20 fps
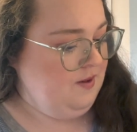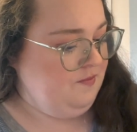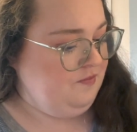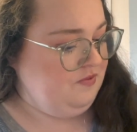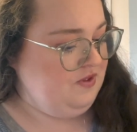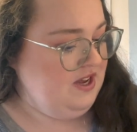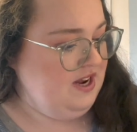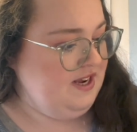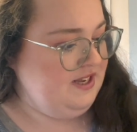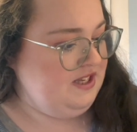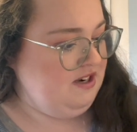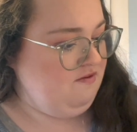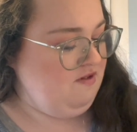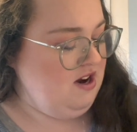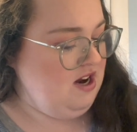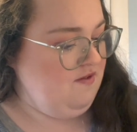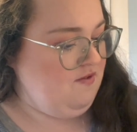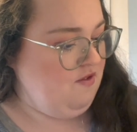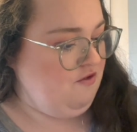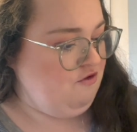these are
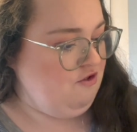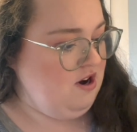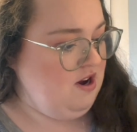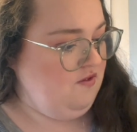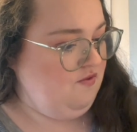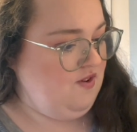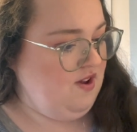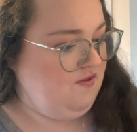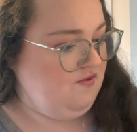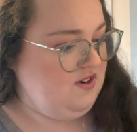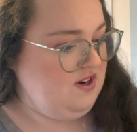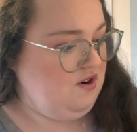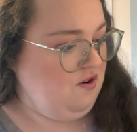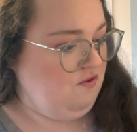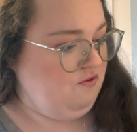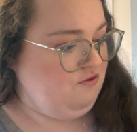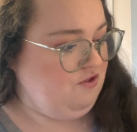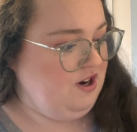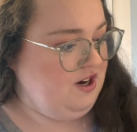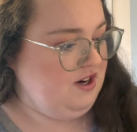either 350 or
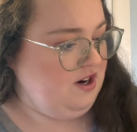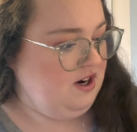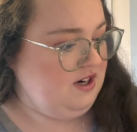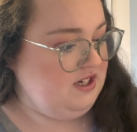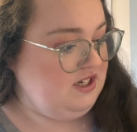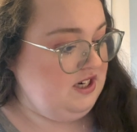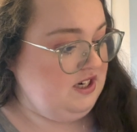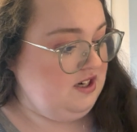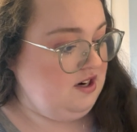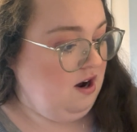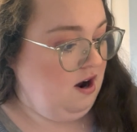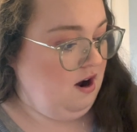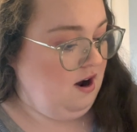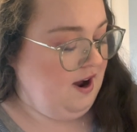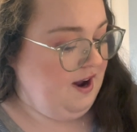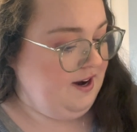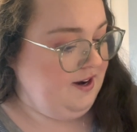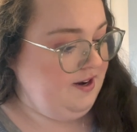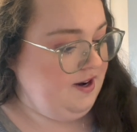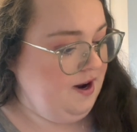
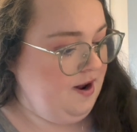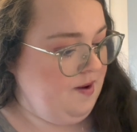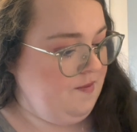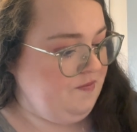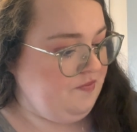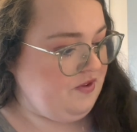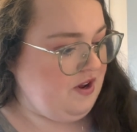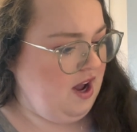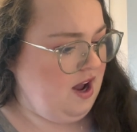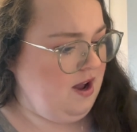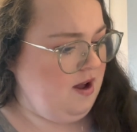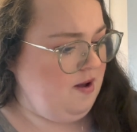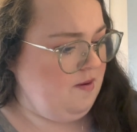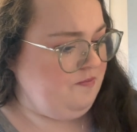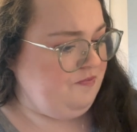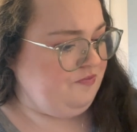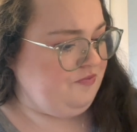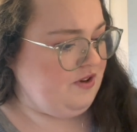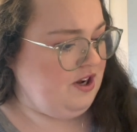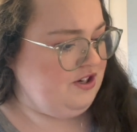3.99.
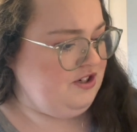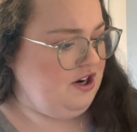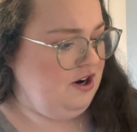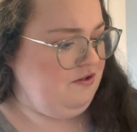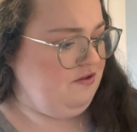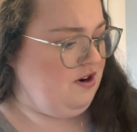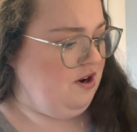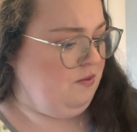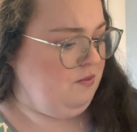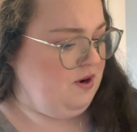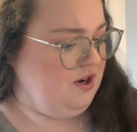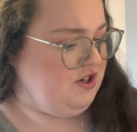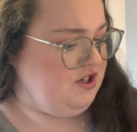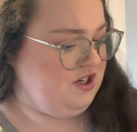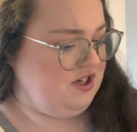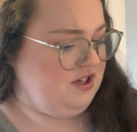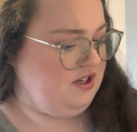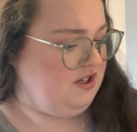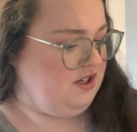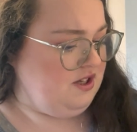Um, I don't know which
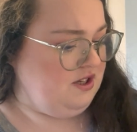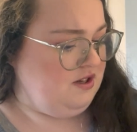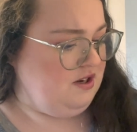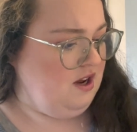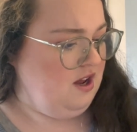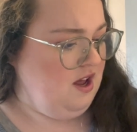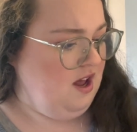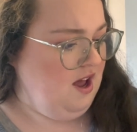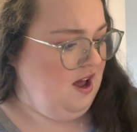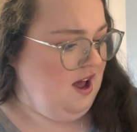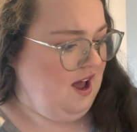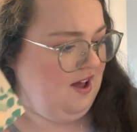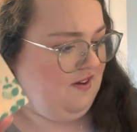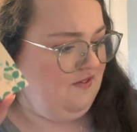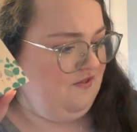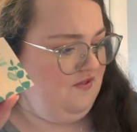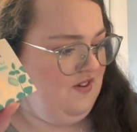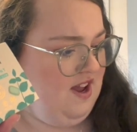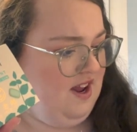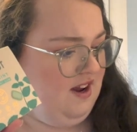is I
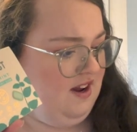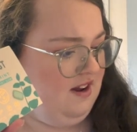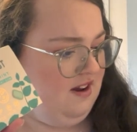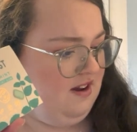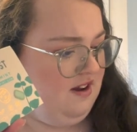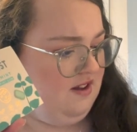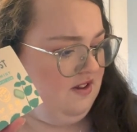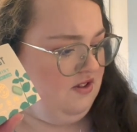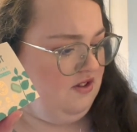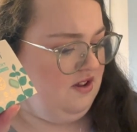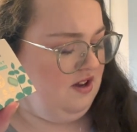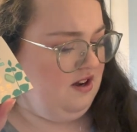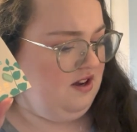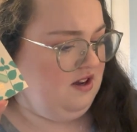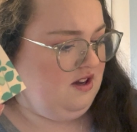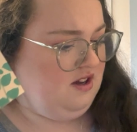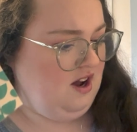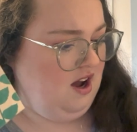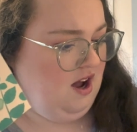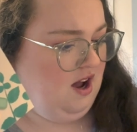think the
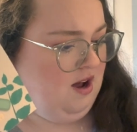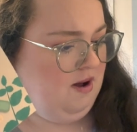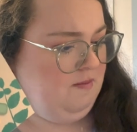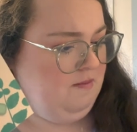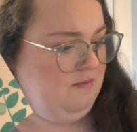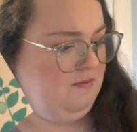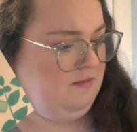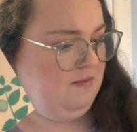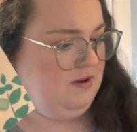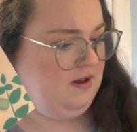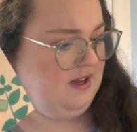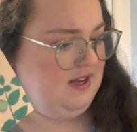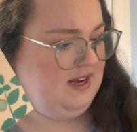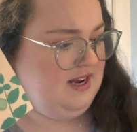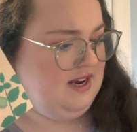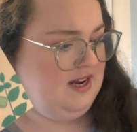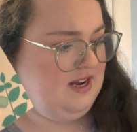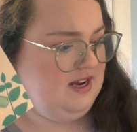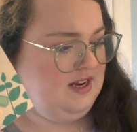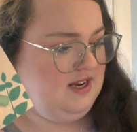gum
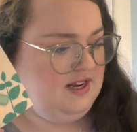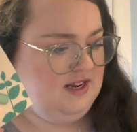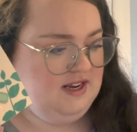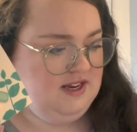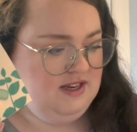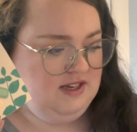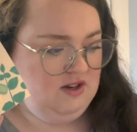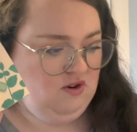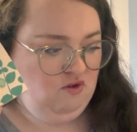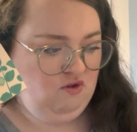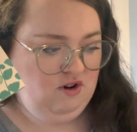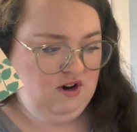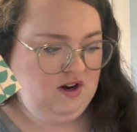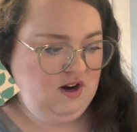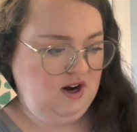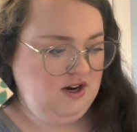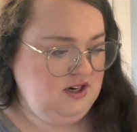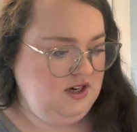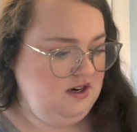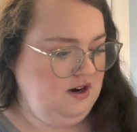is three
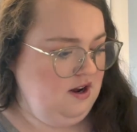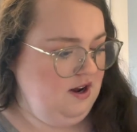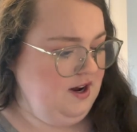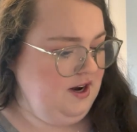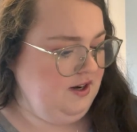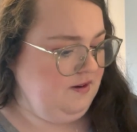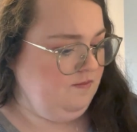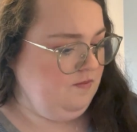ninety nine.